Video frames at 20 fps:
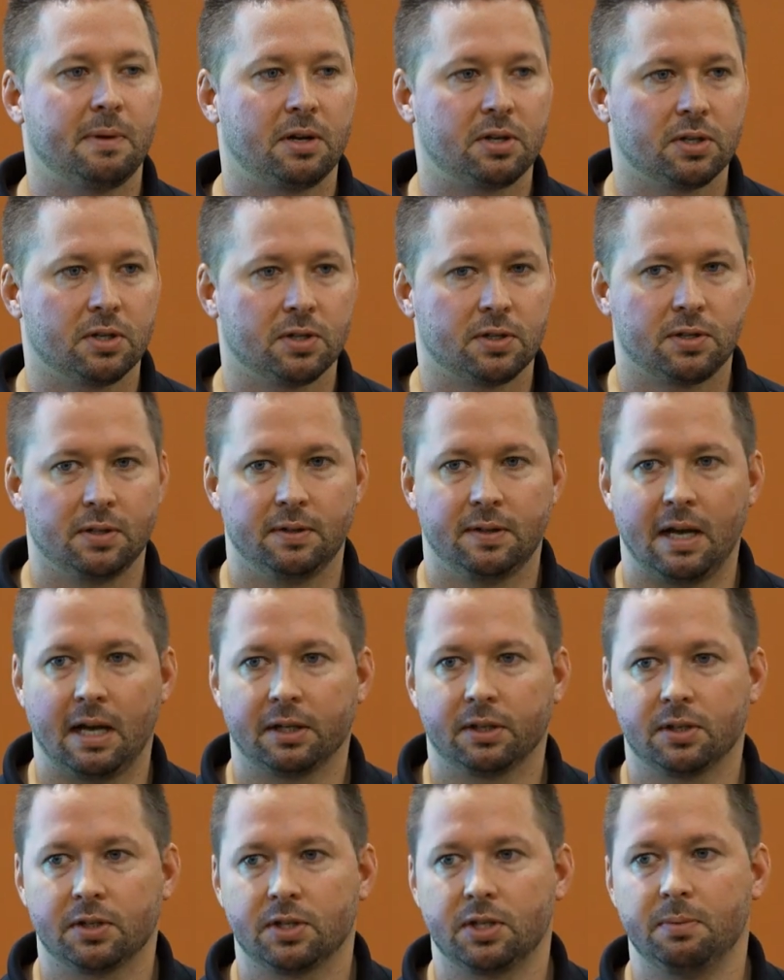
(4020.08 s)
specialists and
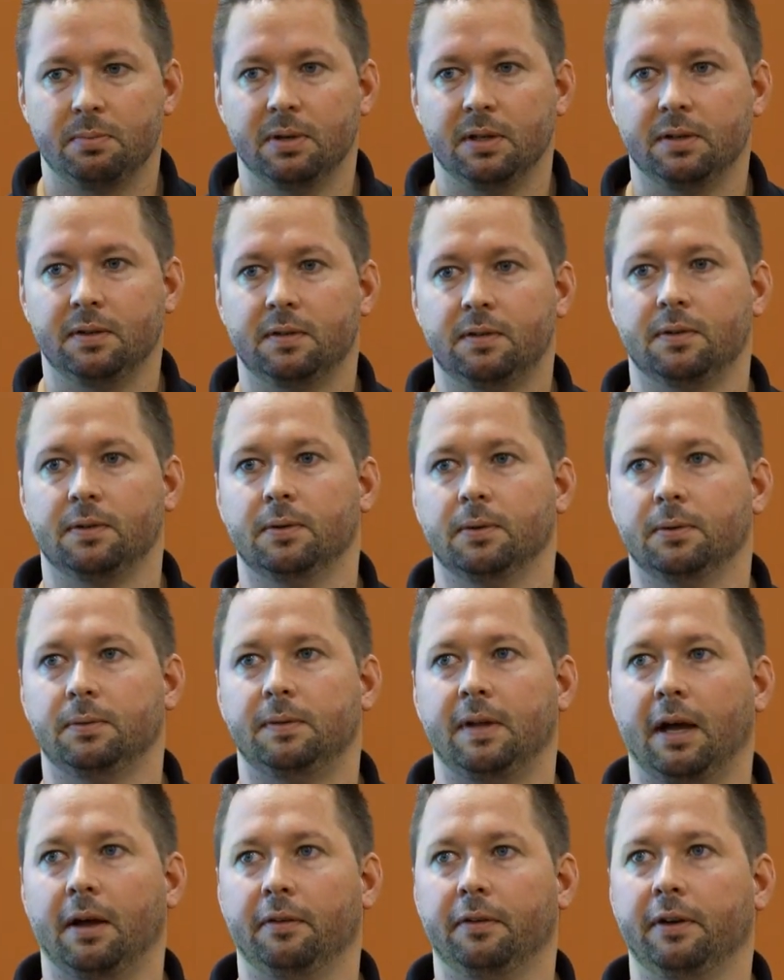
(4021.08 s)
doctors she's been to
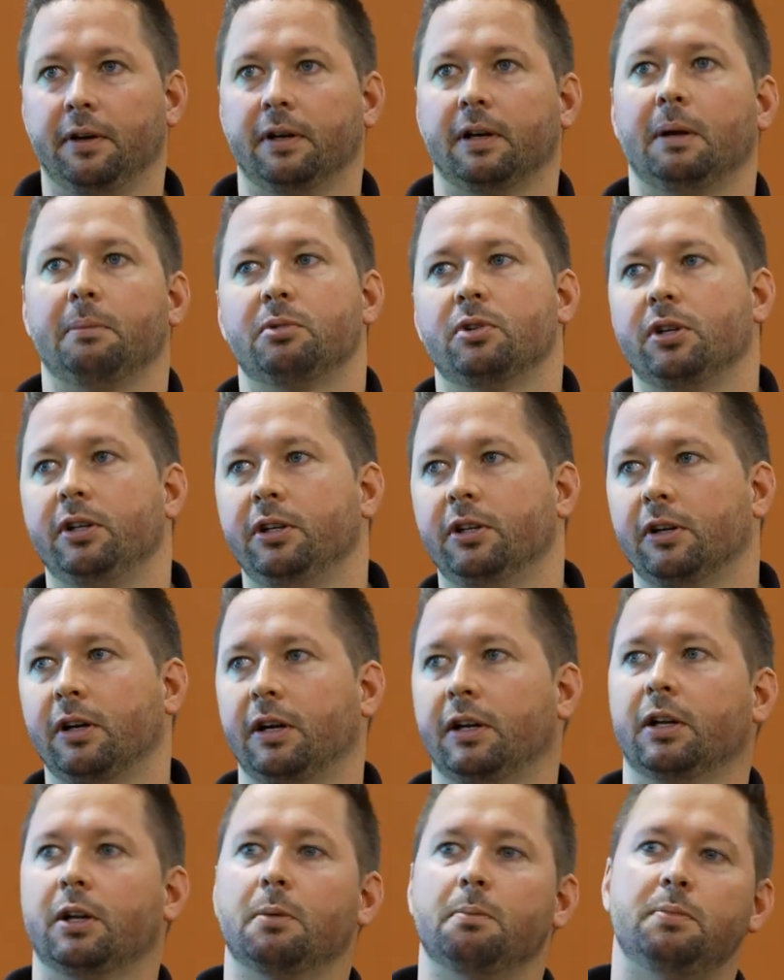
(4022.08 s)
down there, and I'm treating her
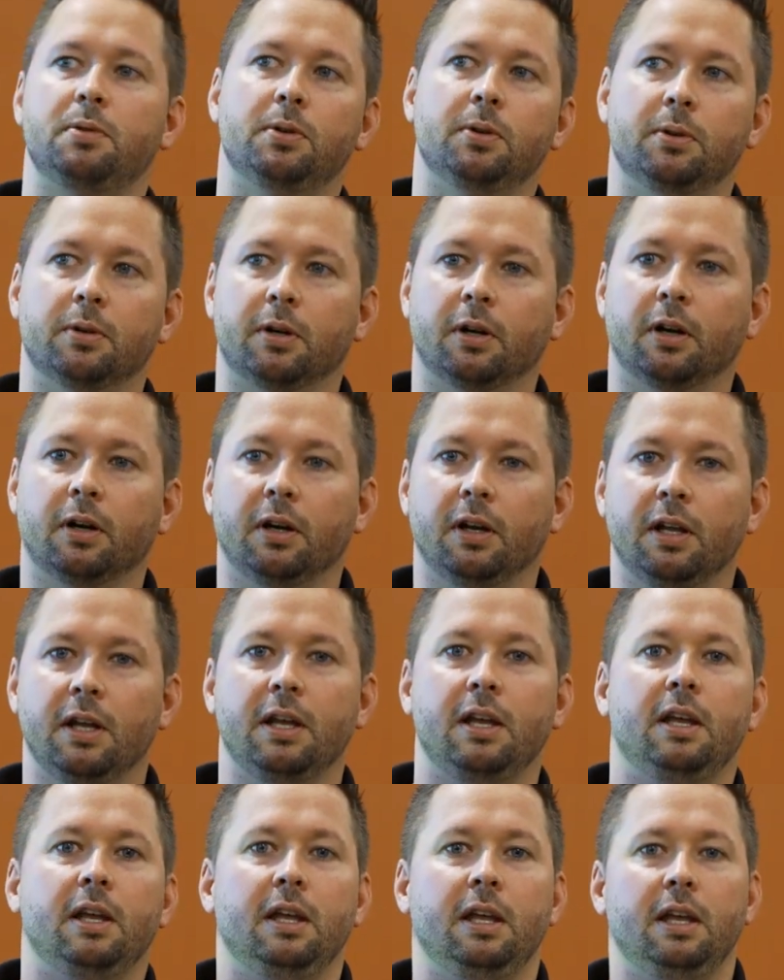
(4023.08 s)
on a computer.
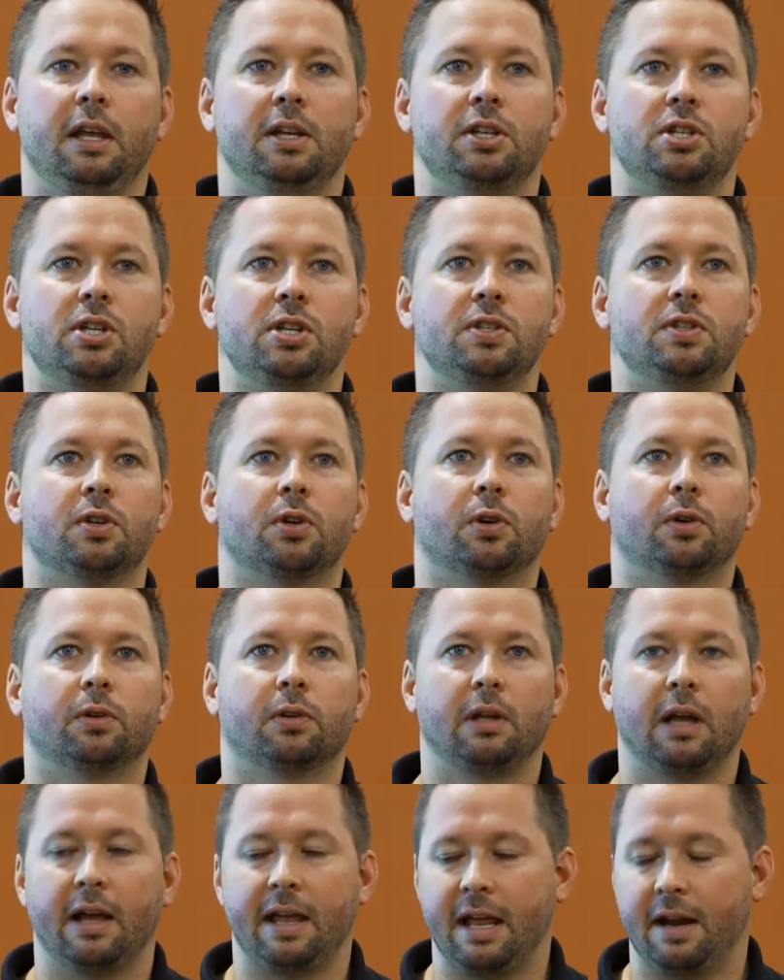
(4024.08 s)
And she's,
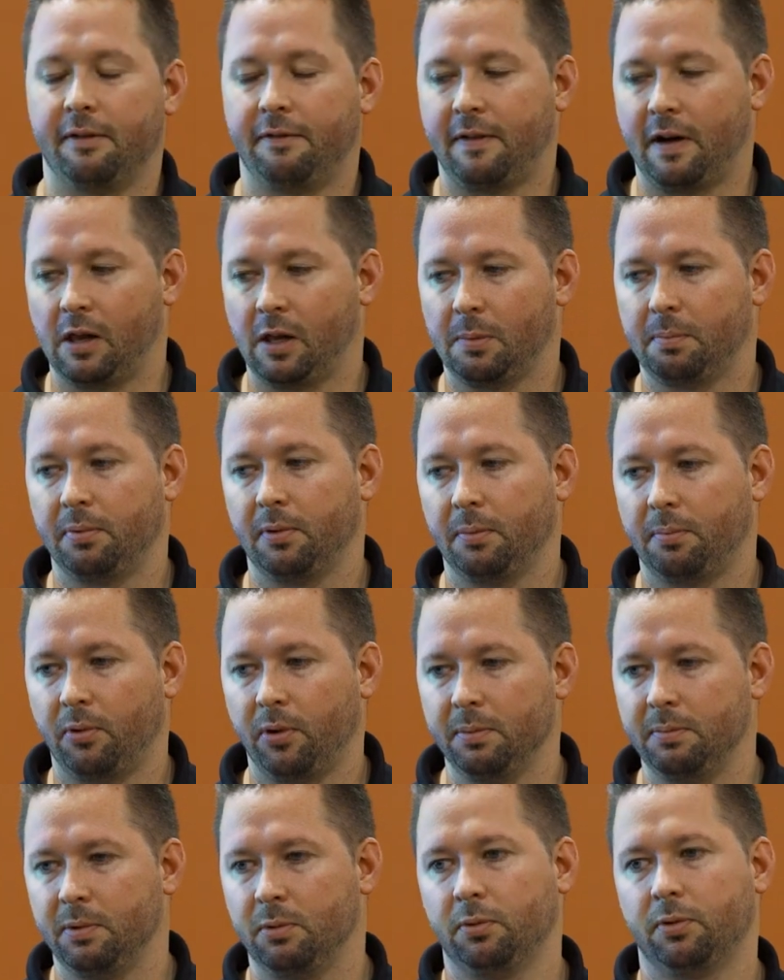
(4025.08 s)
I had a follow up
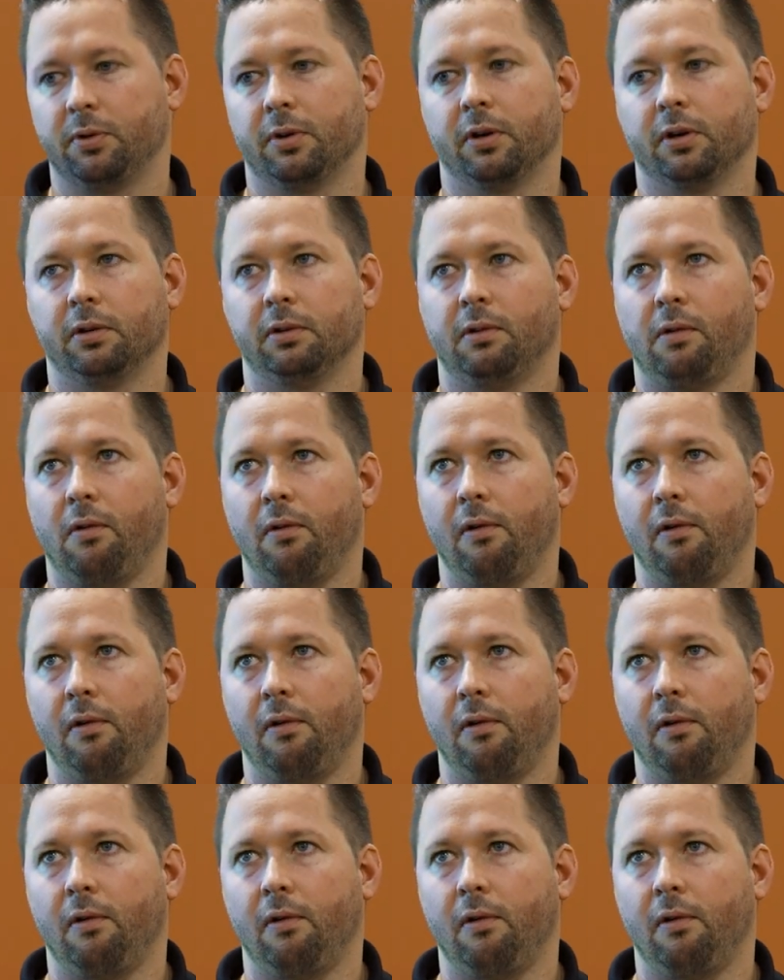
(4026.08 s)
appointment with her